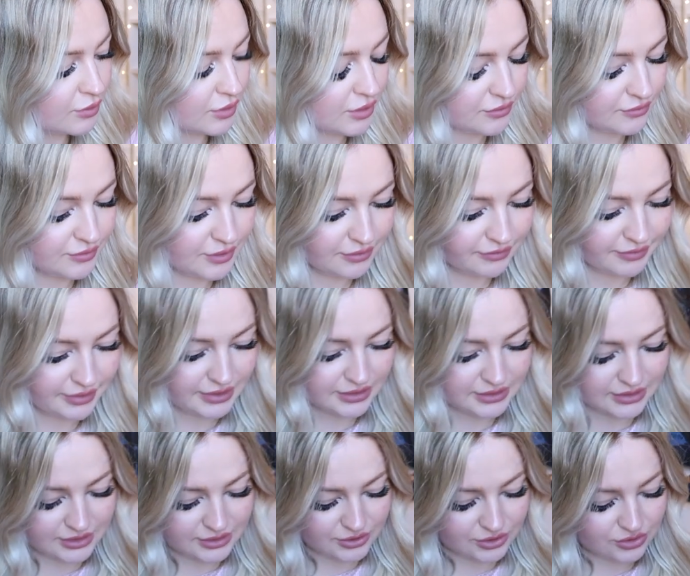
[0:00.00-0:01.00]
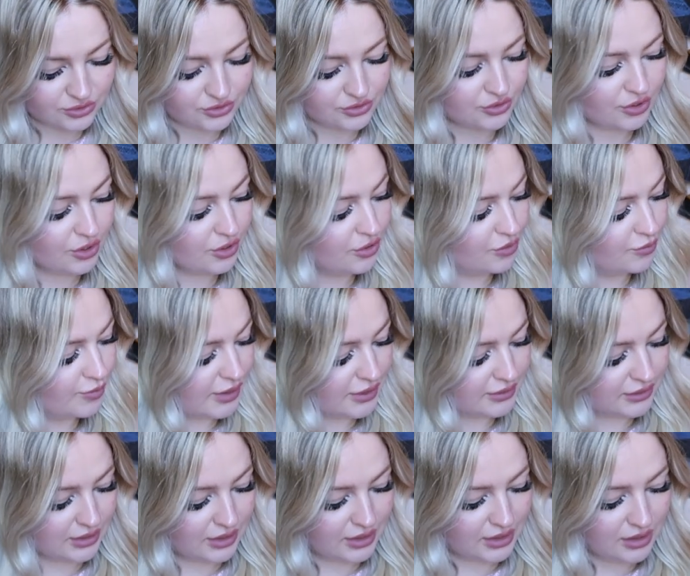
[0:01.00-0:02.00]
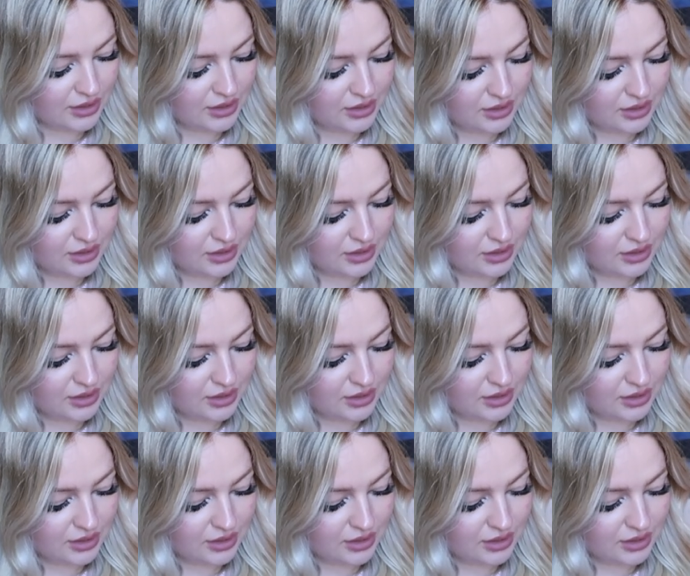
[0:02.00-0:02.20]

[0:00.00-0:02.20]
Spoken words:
want to reread it so badly.